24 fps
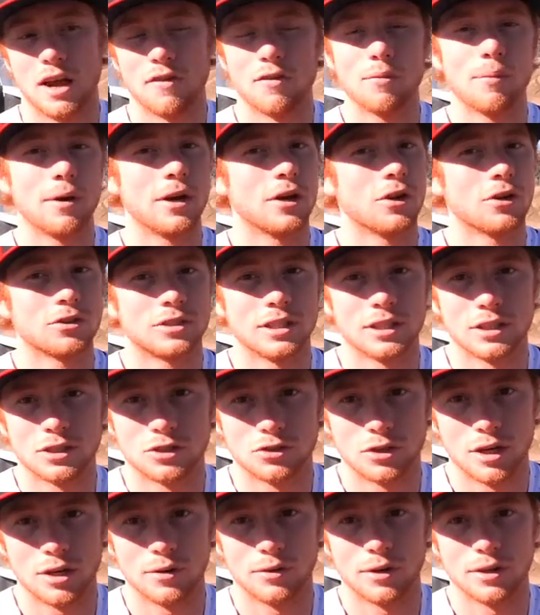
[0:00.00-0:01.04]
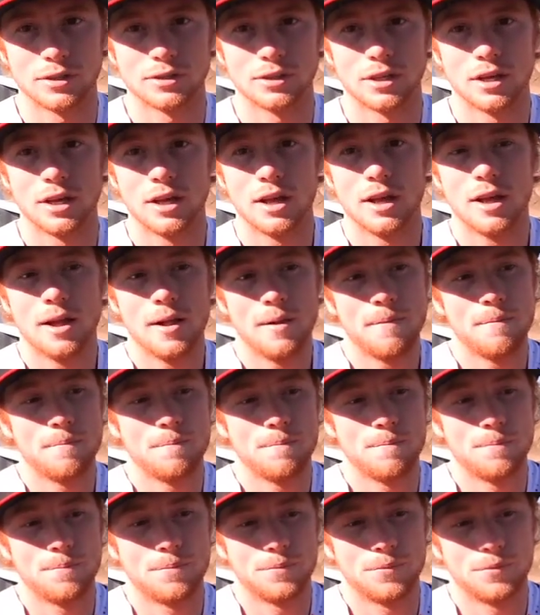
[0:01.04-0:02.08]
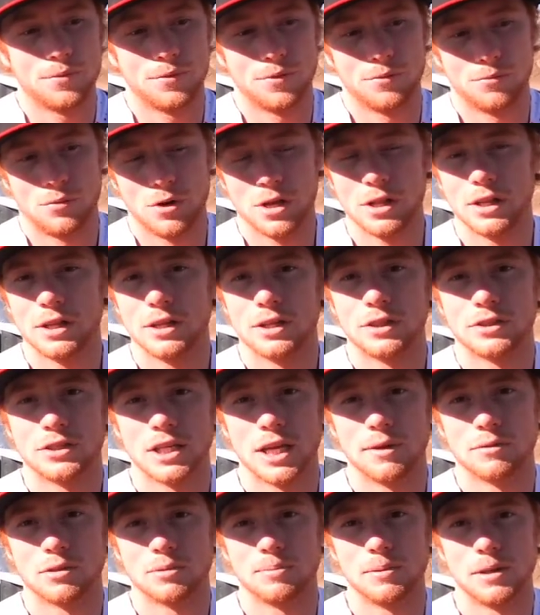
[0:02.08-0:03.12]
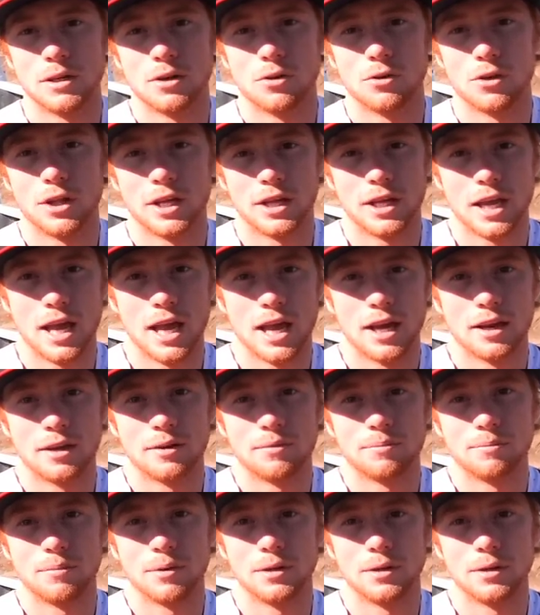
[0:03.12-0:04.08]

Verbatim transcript: Everybody goes down the straightaways really the same speed, or they can.